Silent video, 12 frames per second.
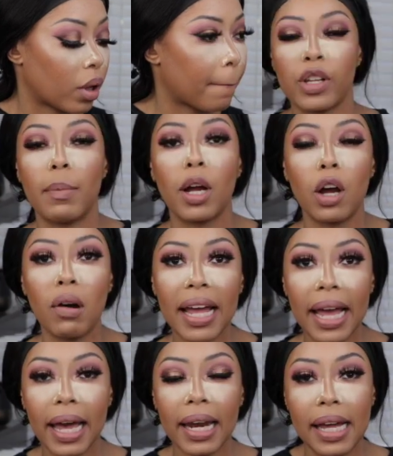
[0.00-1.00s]
I'm gonna go
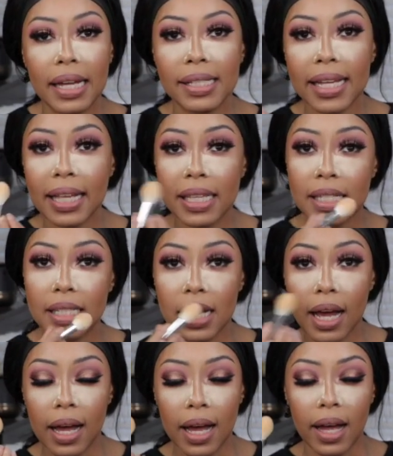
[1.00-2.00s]
ahead and take this
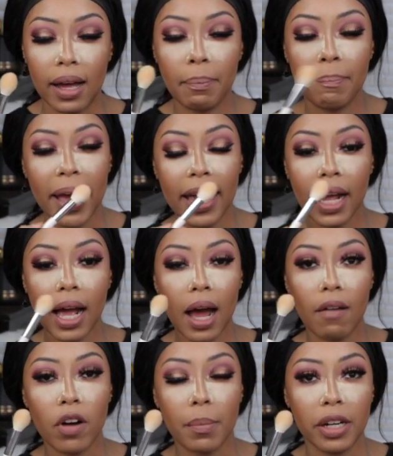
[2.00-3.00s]
bake
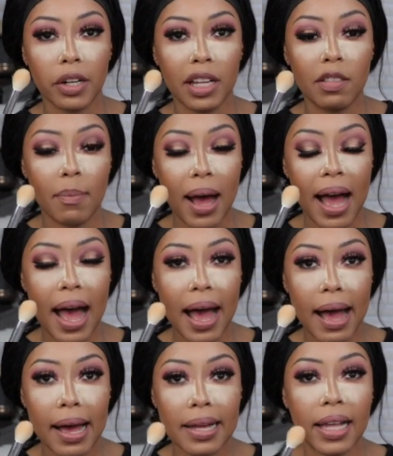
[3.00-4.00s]
from underneath my
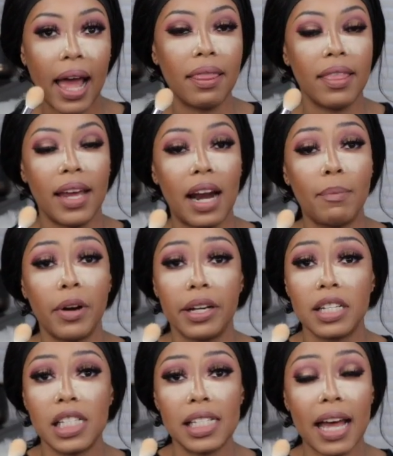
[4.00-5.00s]
eyes, and then I'm
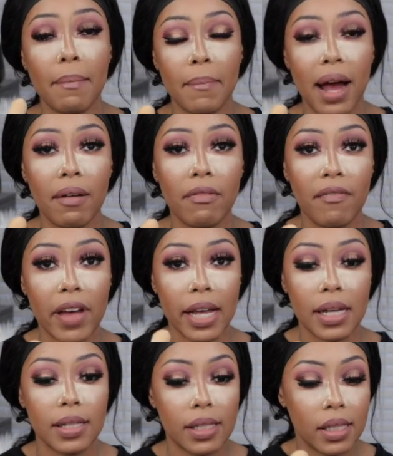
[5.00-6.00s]
gonna set my
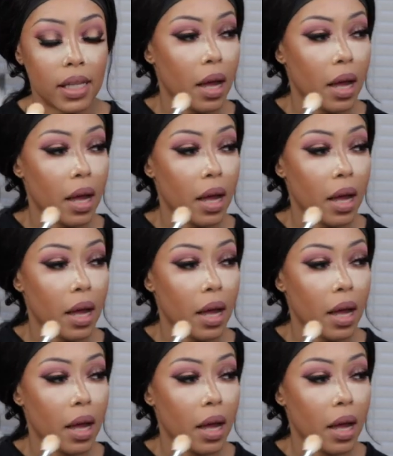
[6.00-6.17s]
face.